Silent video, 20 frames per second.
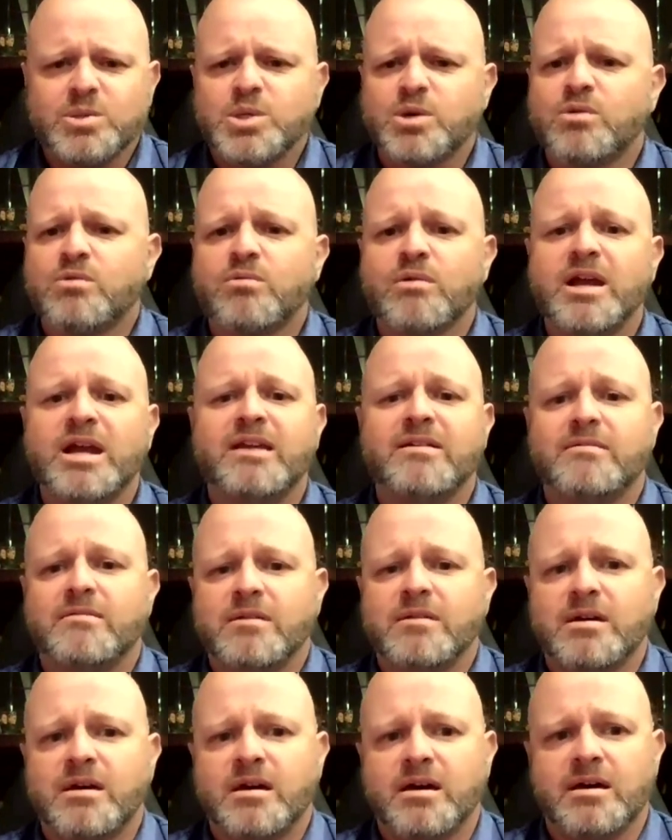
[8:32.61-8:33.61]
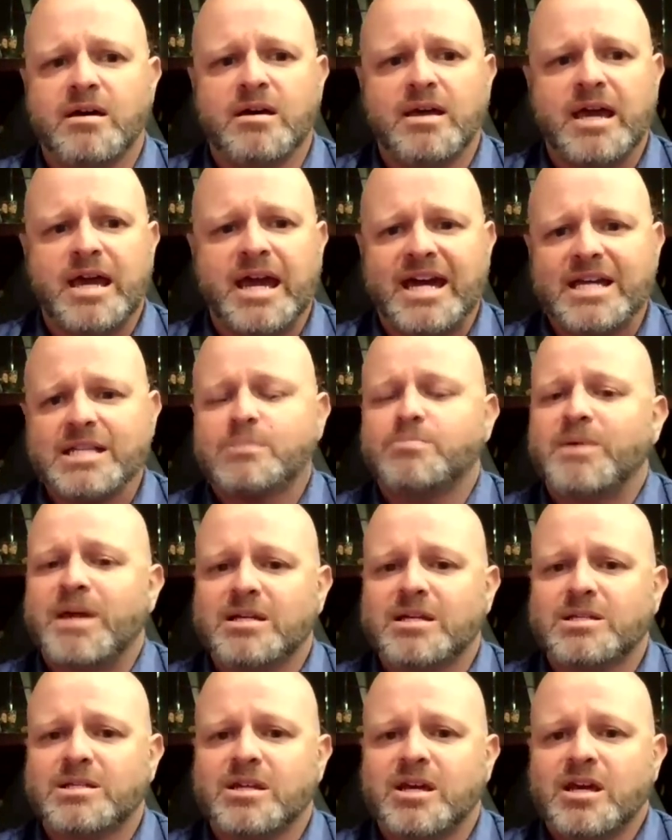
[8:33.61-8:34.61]
Those are great
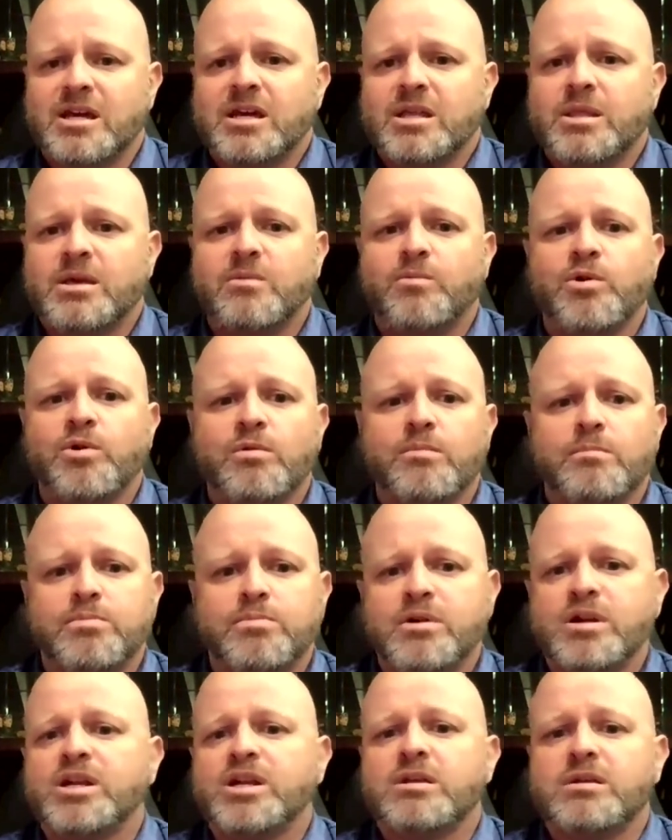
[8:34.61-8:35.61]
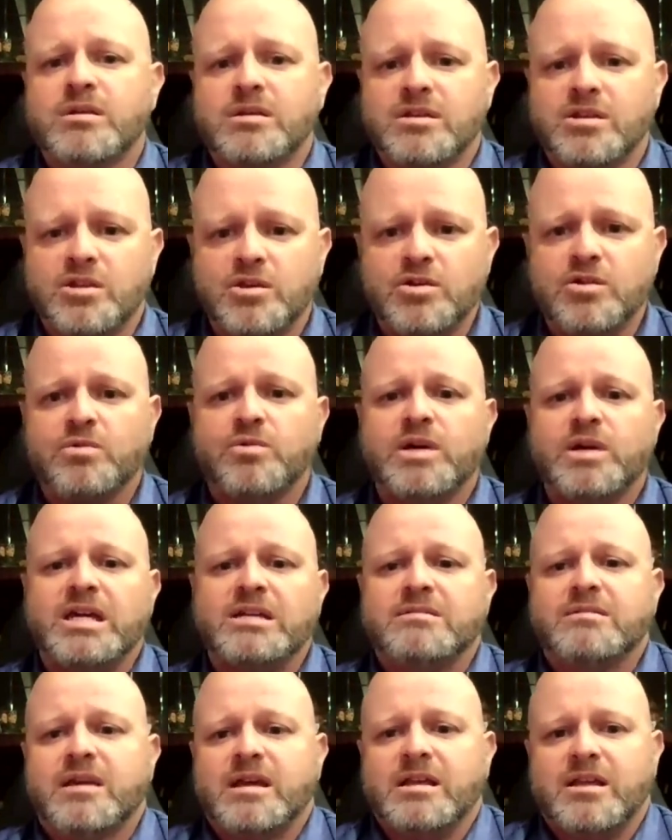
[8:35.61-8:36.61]
aspects that will bring you
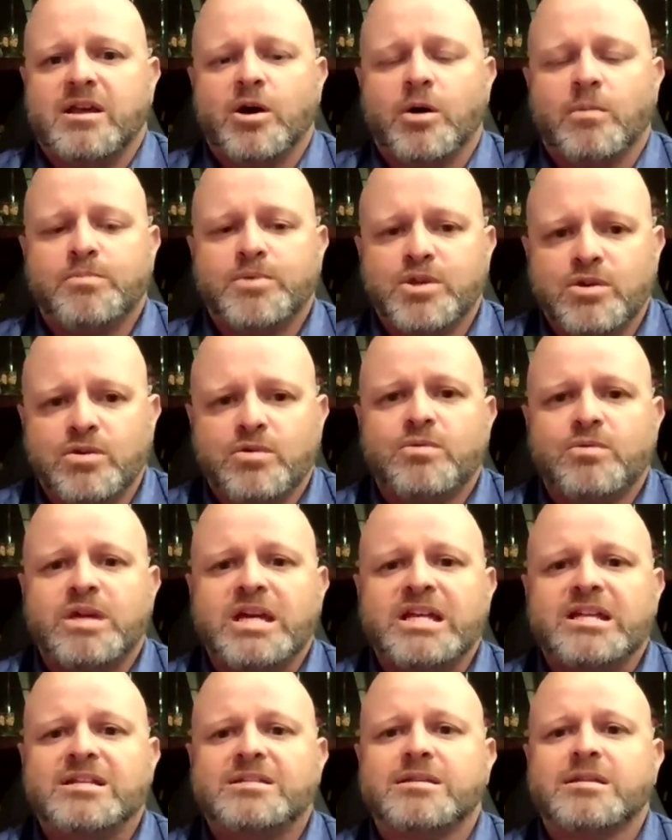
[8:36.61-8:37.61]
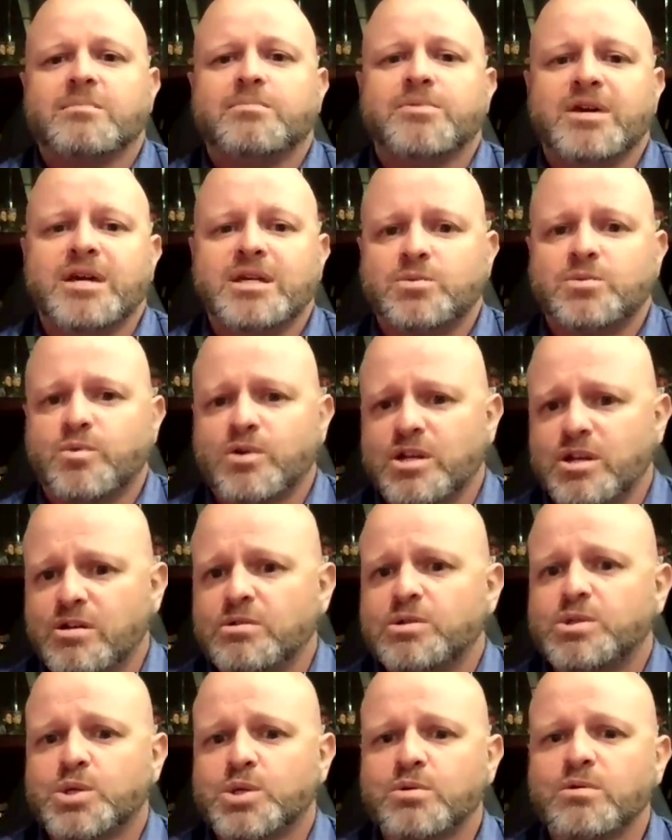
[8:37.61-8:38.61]
in and help you get to the place where
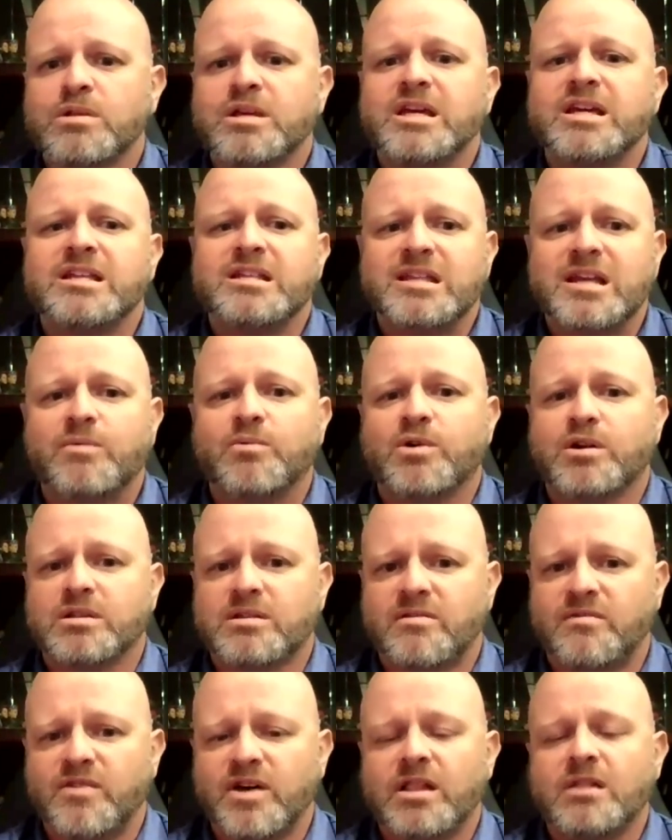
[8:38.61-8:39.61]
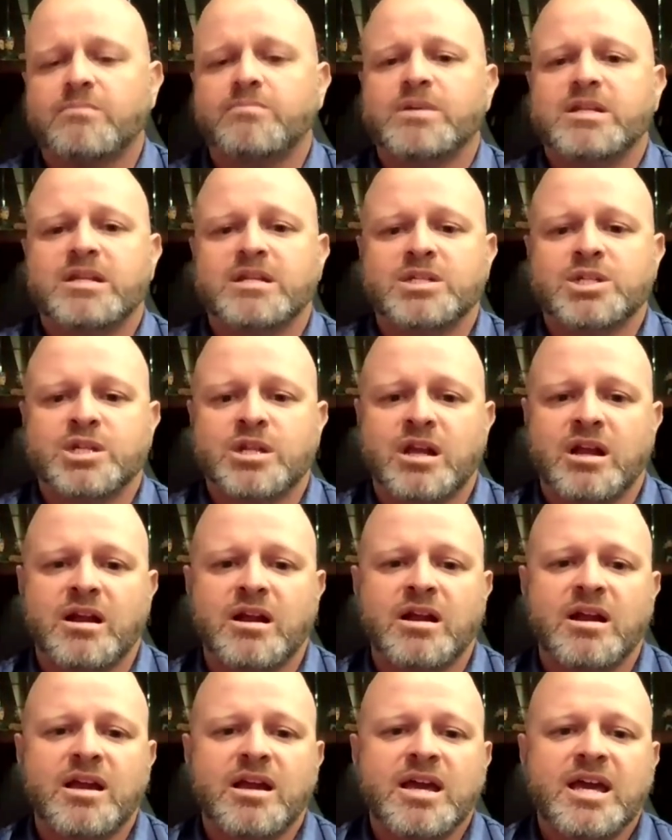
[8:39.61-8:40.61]
you're truly a network development
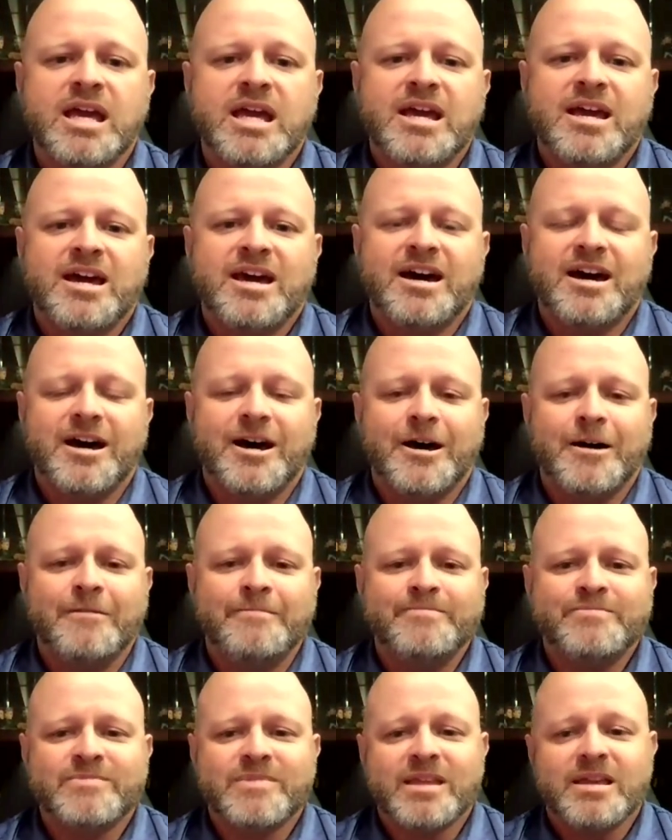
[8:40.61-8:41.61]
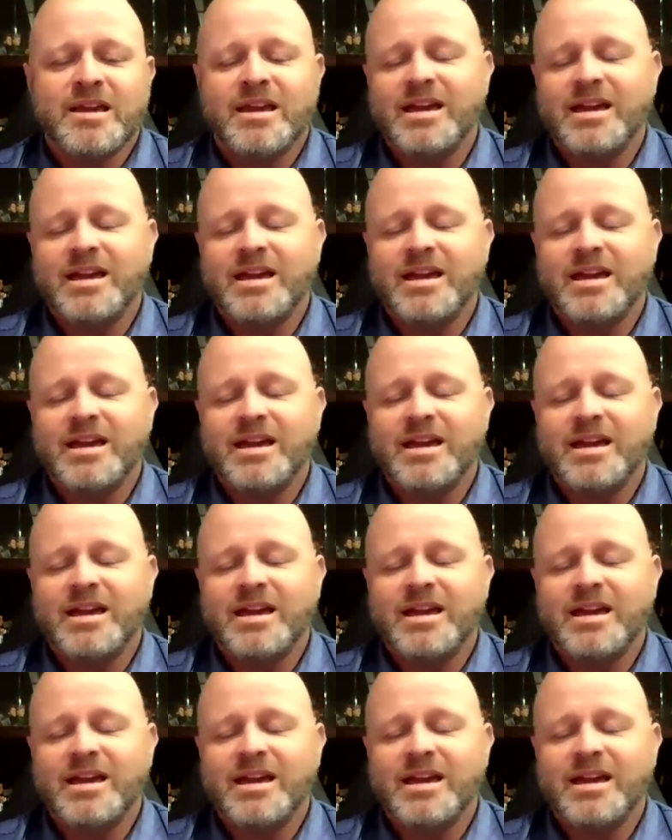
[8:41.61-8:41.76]
engineer.